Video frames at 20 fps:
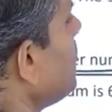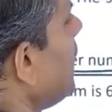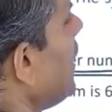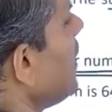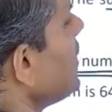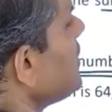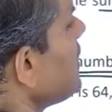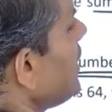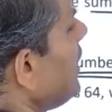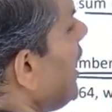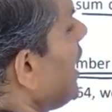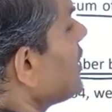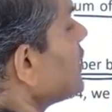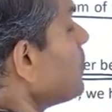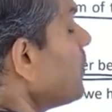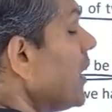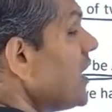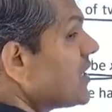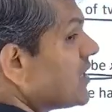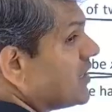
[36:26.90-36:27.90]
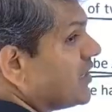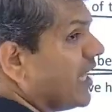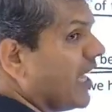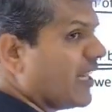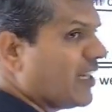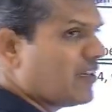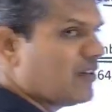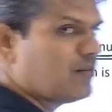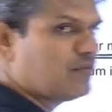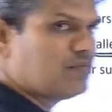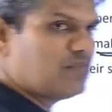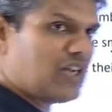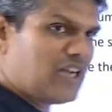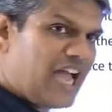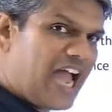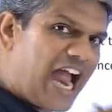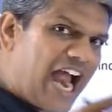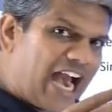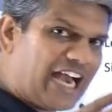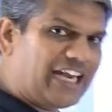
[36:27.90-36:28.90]
plus 10,
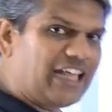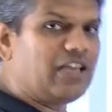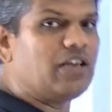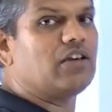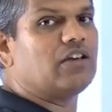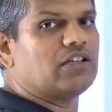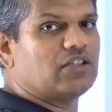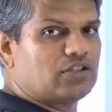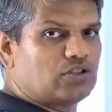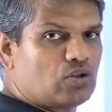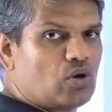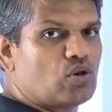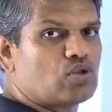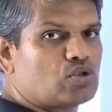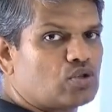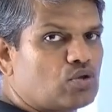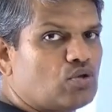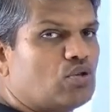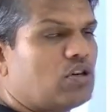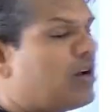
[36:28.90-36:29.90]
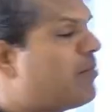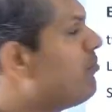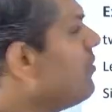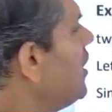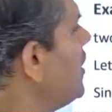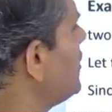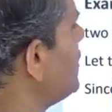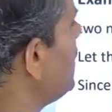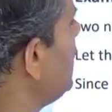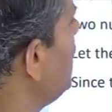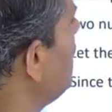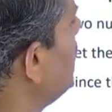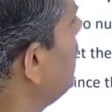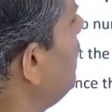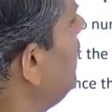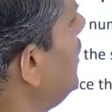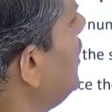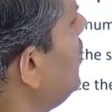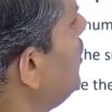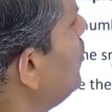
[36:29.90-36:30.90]
adding those two numbers
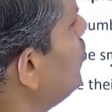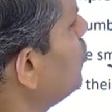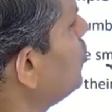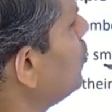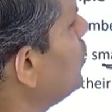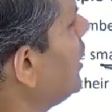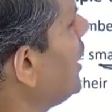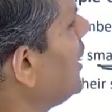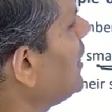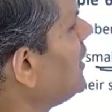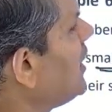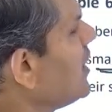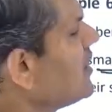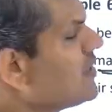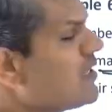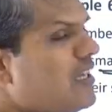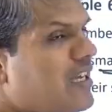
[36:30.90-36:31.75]
should get us